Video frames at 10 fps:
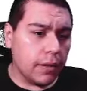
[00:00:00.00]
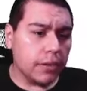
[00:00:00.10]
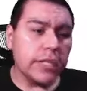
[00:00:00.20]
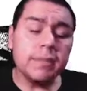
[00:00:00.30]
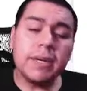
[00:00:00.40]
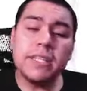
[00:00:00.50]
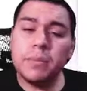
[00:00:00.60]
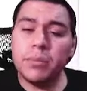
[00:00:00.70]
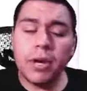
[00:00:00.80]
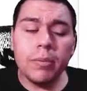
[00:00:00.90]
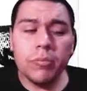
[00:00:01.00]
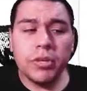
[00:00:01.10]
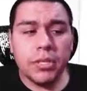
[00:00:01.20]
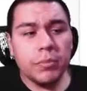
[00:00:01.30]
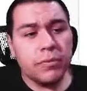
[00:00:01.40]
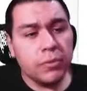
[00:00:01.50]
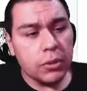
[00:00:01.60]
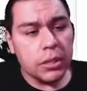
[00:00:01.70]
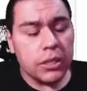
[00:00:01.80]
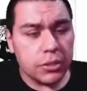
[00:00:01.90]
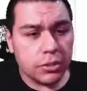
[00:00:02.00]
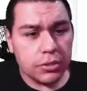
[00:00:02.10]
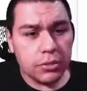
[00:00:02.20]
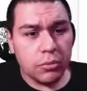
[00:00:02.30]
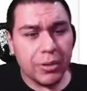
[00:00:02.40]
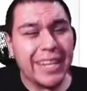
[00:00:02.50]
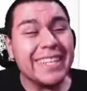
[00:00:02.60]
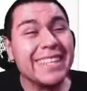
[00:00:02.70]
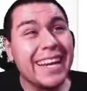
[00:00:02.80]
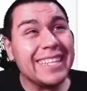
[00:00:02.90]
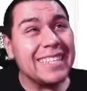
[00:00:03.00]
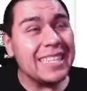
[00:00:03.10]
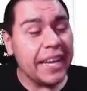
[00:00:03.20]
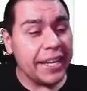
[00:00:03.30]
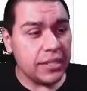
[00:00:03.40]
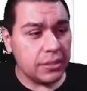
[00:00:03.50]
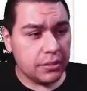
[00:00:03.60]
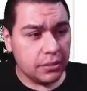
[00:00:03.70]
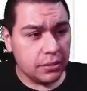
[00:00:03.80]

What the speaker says: Think about the problem we did before lunch. We had 98.